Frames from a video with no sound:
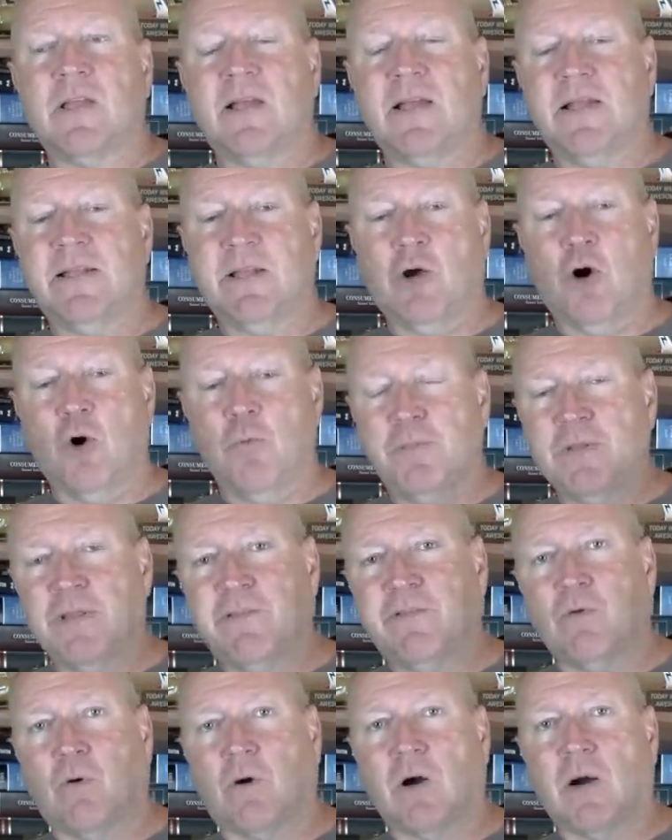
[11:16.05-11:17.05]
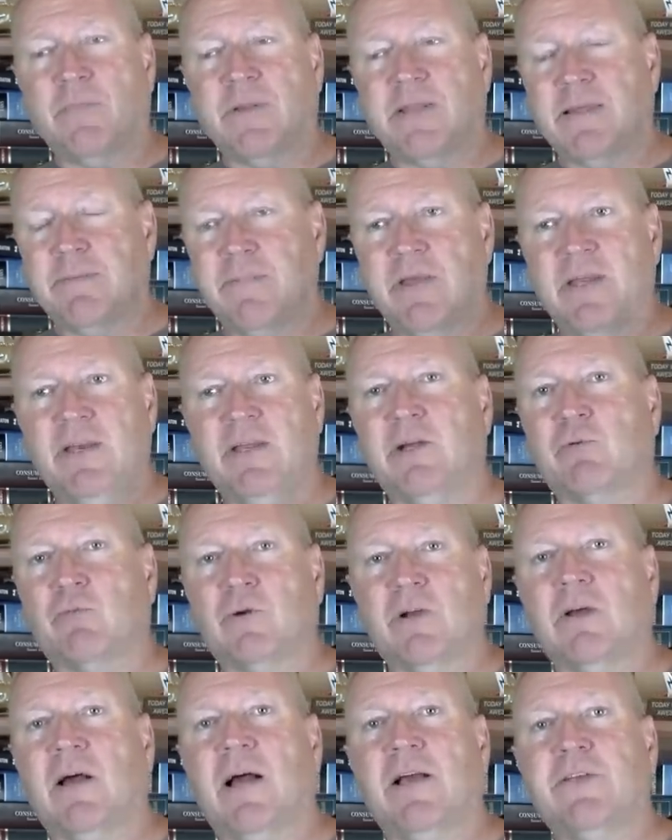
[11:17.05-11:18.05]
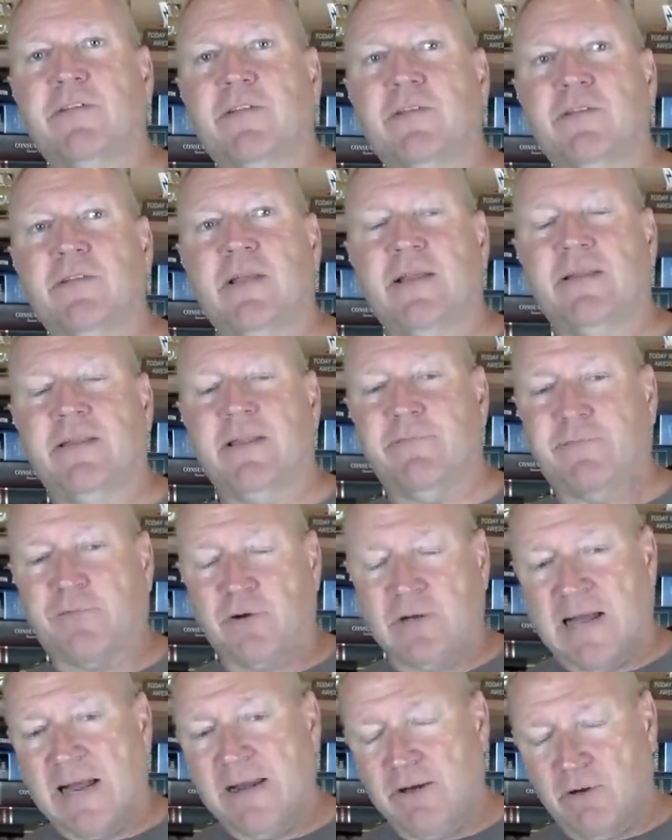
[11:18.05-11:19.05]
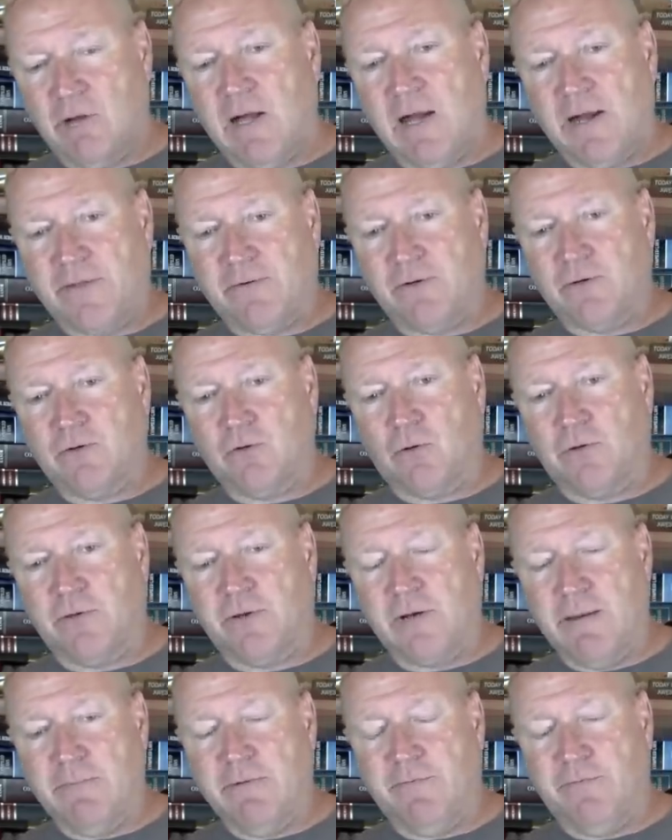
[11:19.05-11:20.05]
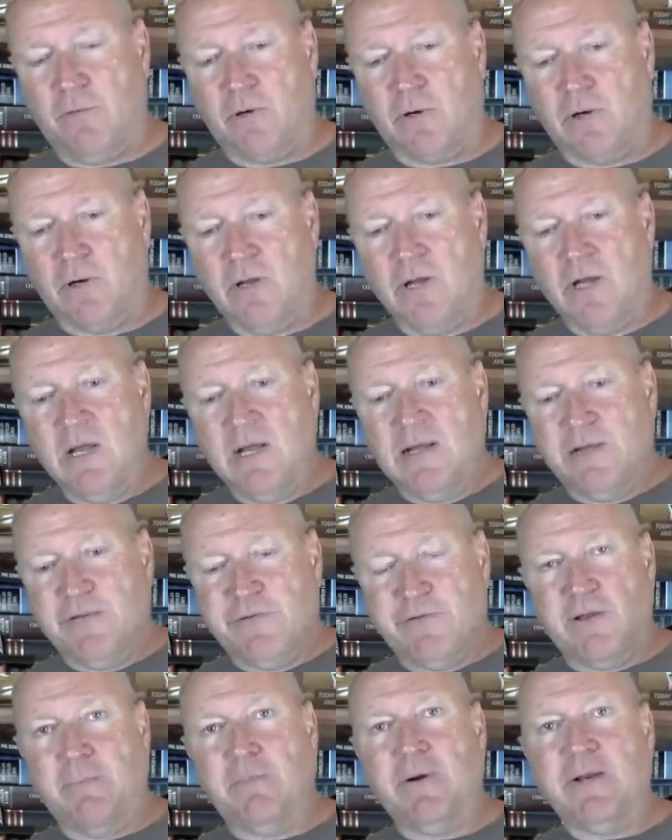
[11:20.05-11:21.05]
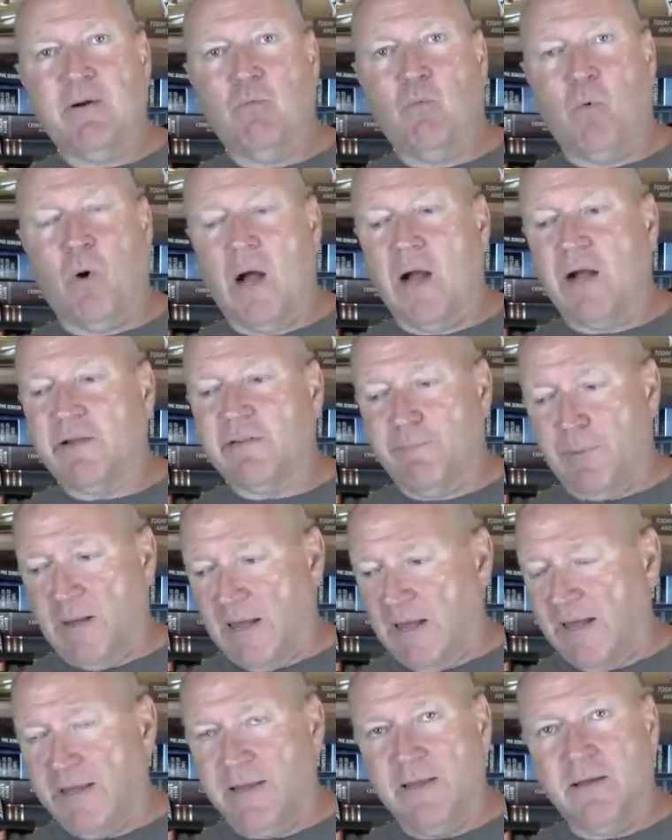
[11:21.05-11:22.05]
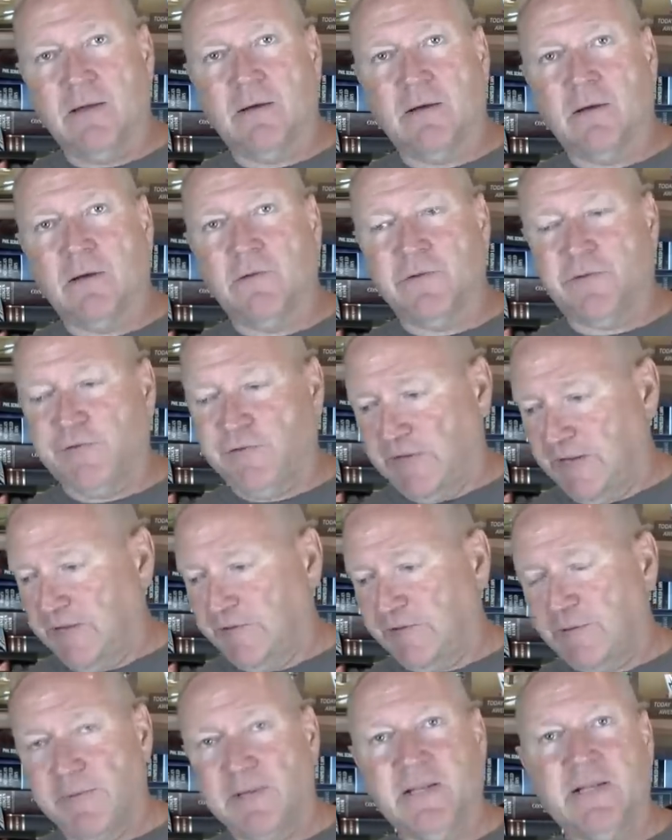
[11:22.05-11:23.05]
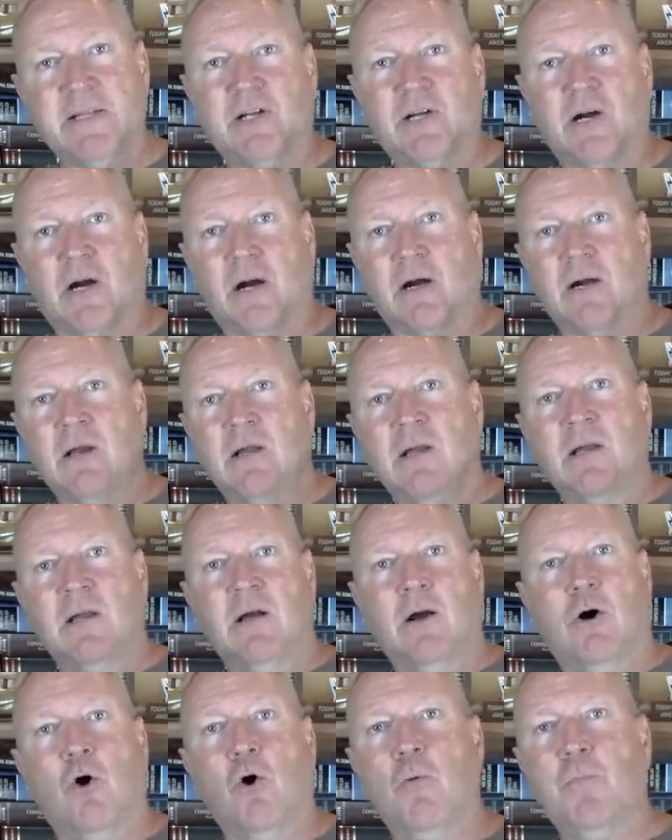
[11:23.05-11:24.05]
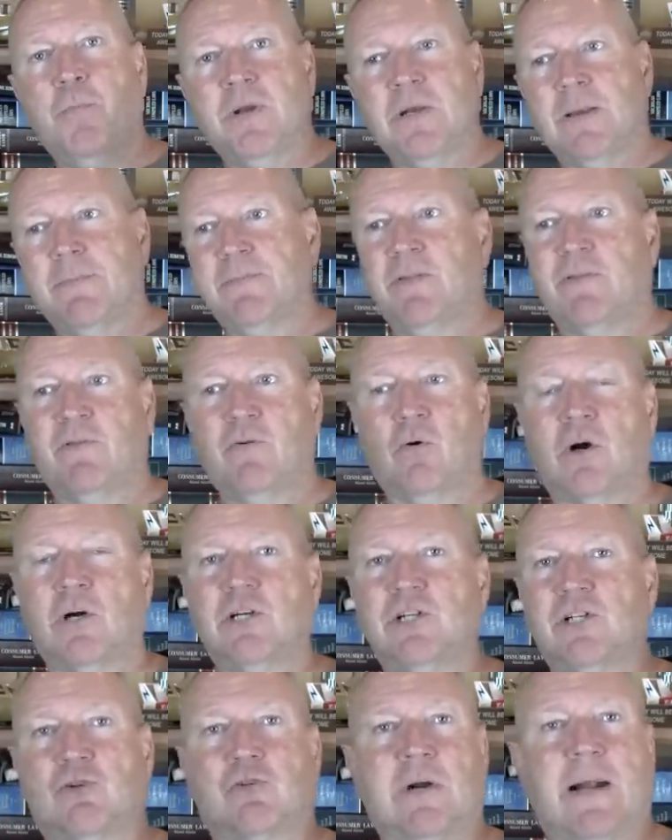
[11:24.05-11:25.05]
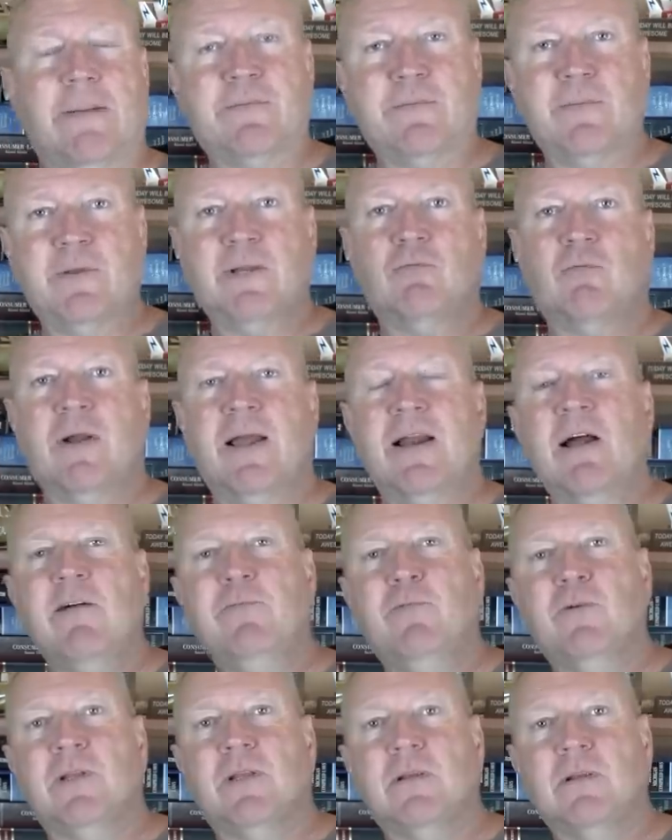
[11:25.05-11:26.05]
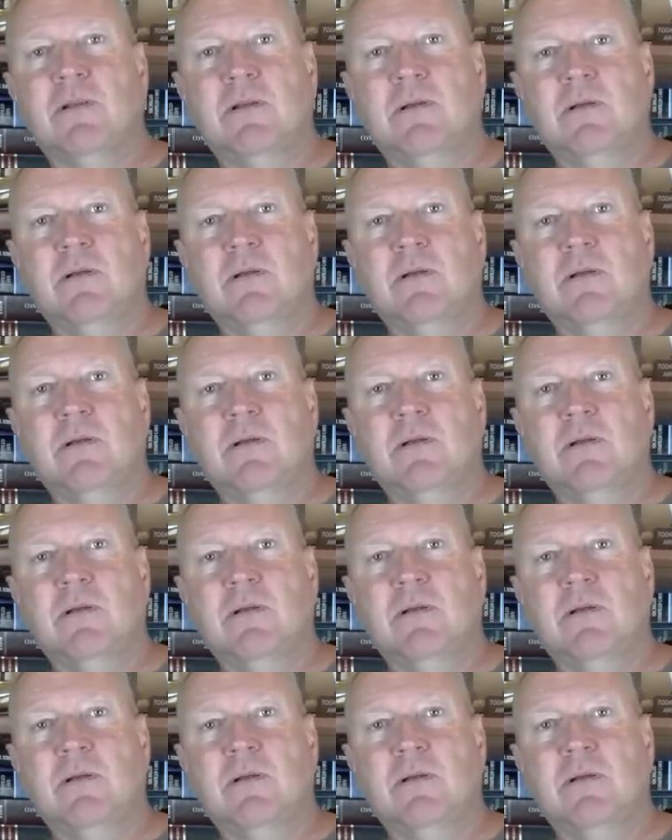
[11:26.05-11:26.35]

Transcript: and they opened the door up and they immediately realized that they'd forgotten to lock their door the night before. Somebody had walked by, seen something in the car, opened up the door and just grabbed something and ran off with it.